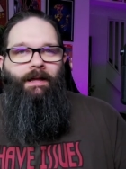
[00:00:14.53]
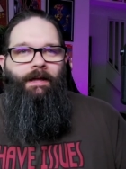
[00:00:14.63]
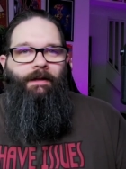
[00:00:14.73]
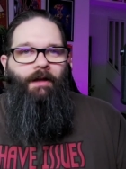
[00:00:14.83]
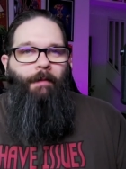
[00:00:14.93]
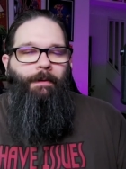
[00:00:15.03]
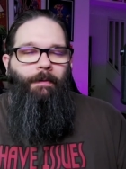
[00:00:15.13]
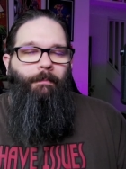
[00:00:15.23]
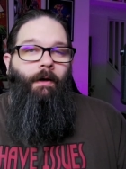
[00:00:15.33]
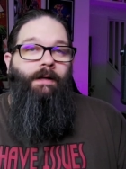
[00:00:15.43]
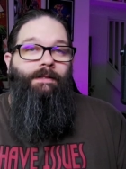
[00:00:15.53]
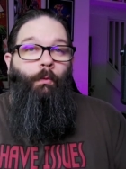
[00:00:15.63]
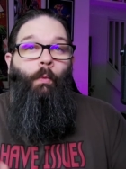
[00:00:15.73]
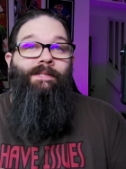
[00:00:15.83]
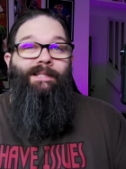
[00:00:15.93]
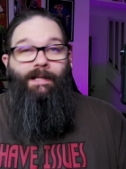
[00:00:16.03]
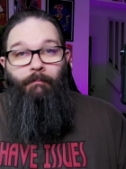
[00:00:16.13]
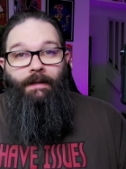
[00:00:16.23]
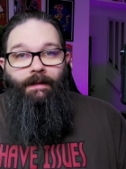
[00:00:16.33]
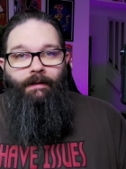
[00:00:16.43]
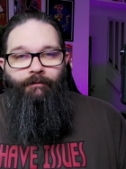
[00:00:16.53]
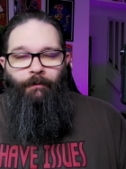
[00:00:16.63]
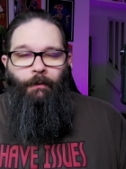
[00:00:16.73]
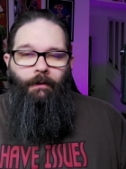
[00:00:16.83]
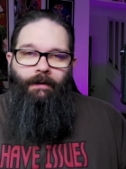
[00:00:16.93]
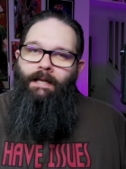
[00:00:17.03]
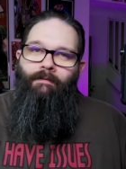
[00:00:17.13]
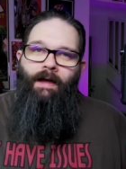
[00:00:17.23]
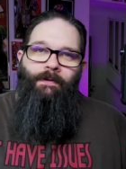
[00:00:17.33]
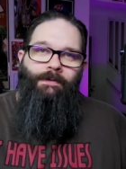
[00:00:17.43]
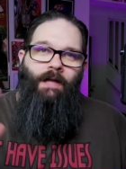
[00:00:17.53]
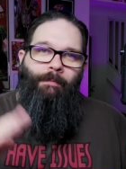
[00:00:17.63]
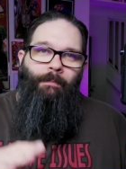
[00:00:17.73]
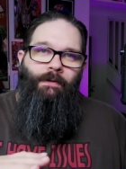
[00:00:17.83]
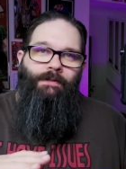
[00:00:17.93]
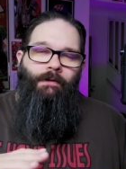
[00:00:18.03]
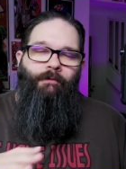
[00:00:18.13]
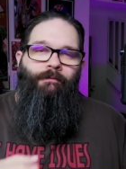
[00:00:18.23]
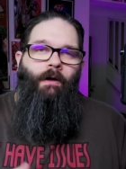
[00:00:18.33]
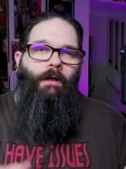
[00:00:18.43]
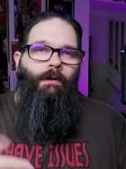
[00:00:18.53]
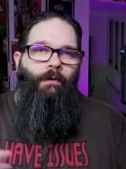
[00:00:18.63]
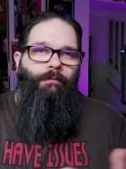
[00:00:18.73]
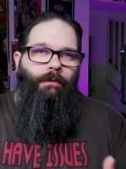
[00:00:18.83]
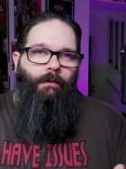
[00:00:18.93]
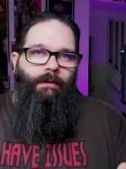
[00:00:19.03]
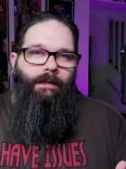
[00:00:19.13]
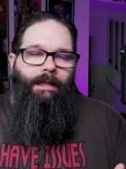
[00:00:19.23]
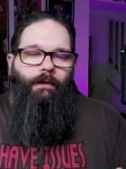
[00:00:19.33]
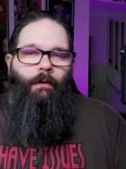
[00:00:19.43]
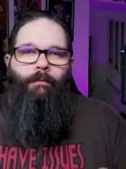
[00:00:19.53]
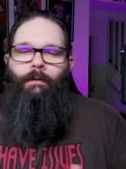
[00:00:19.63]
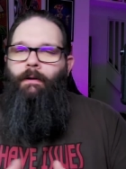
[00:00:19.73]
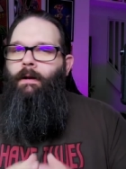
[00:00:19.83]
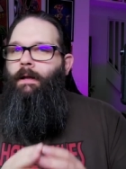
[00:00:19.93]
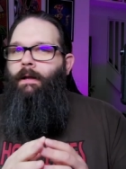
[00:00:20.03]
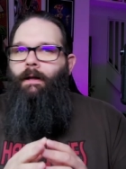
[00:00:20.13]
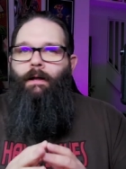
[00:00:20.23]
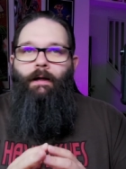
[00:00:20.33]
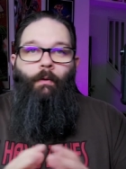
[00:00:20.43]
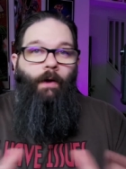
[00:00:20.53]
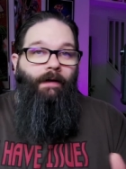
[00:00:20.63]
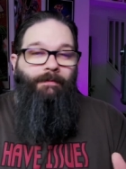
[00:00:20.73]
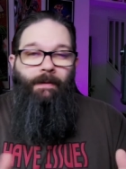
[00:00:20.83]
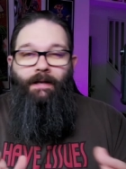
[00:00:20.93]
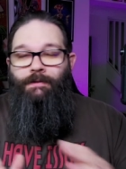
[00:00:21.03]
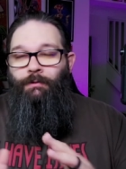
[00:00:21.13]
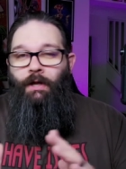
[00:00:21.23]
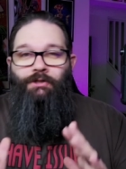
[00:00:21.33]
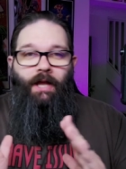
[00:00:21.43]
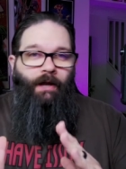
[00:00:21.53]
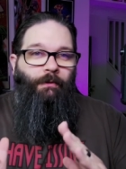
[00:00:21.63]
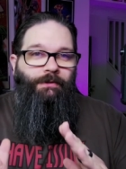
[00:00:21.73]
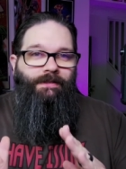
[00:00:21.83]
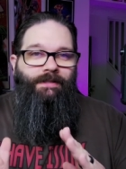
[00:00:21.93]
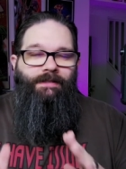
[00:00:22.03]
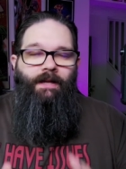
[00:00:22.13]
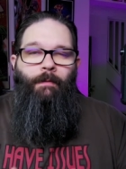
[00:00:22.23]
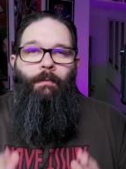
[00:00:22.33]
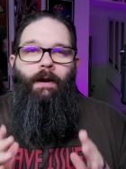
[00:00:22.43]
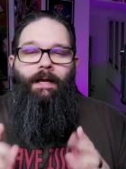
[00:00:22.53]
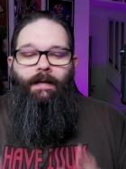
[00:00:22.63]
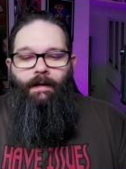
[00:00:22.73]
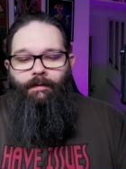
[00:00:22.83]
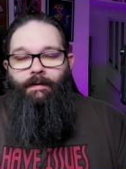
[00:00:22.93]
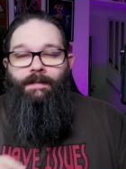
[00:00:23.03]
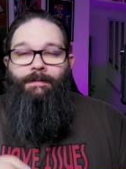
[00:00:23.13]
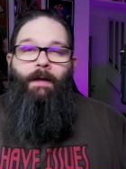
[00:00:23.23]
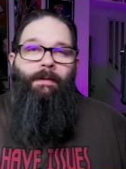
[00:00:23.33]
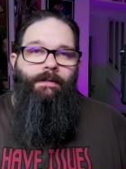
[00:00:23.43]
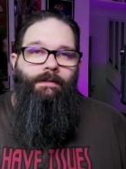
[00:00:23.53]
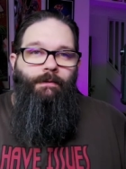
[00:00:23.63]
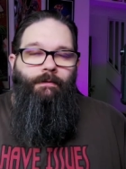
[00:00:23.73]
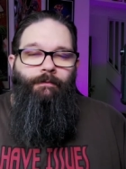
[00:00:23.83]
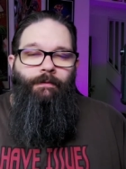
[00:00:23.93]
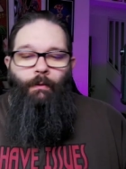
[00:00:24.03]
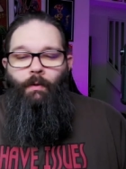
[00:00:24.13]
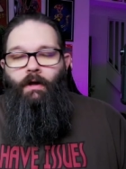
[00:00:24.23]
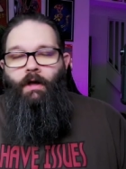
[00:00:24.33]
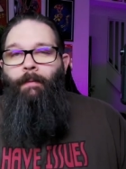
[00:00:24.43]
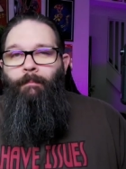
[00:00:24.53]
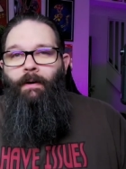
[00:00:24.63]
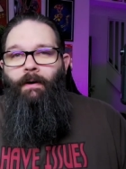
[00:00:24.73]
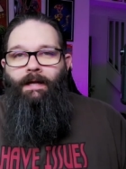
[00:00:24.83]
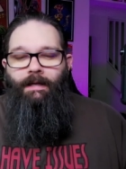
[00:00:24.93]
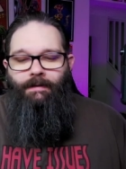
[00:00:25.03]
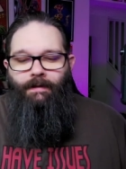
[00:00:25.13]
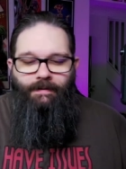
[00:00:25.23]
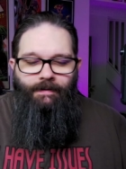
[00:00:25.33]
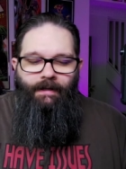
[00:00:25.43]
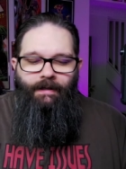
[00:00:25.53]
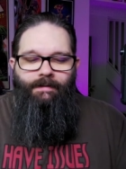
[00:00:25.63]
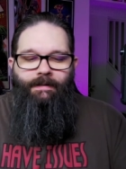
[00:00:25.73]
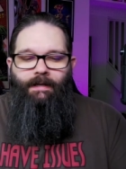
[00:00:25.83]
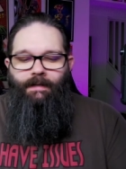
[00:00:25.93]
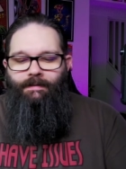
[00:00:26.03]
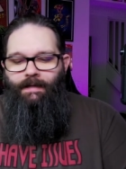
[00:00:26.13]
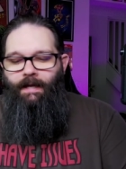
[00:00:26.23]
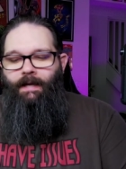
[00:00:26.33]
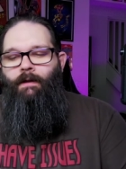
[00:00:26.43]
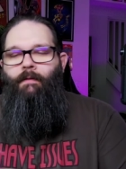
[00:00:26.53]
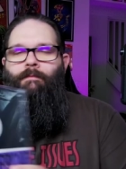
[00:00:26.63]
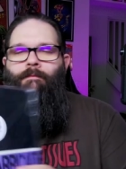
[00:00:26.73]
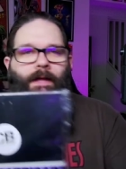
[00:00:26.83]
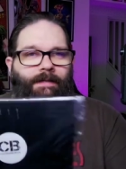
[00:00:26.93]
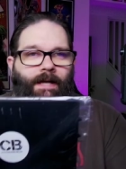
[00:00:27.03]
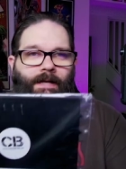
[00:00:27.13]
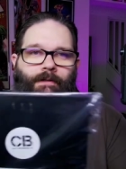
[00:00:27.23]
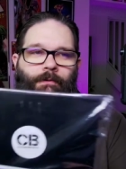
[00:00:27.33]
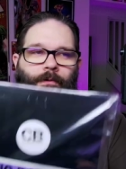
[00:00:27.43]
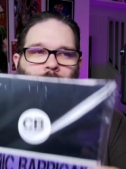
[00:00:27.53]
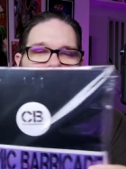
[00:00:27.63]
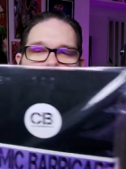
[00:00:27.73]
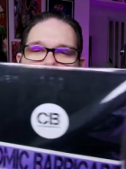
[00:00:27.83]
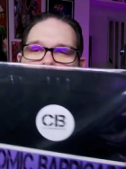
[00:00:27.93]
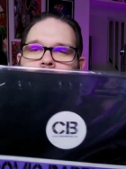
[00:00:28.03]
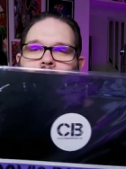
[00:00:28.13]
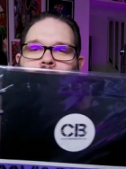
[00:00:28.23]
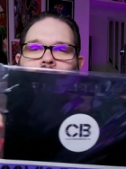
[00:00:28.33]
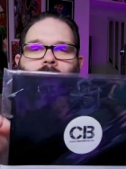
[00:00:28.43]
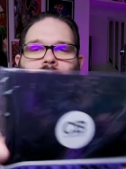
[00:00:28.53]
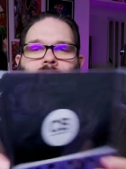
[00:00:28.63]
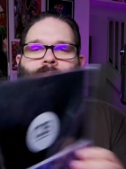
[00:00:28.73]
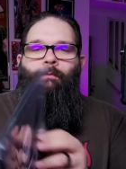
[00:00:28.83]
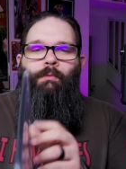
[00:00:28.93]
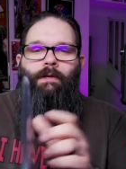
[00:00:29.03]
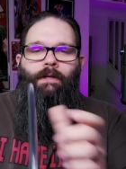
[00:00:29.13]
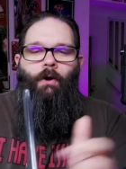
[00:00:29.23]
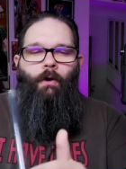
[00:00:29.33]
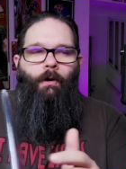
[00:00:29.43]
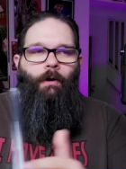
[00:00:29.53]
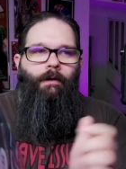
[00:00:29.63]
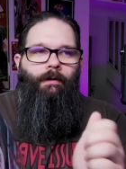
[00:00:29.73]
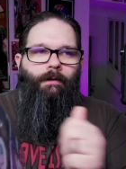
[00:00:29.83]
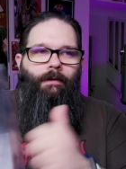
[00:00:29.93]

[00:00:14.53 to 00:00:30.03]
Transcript: a comic book box that wasn't completely full, and you've had those comic books start to fall over or lean over, uh, or have to be at a strange angle just to stay upright, then this might be the solution for you. What Comic Barricade does is it is a fantastic little piece of engineering. It's a really hard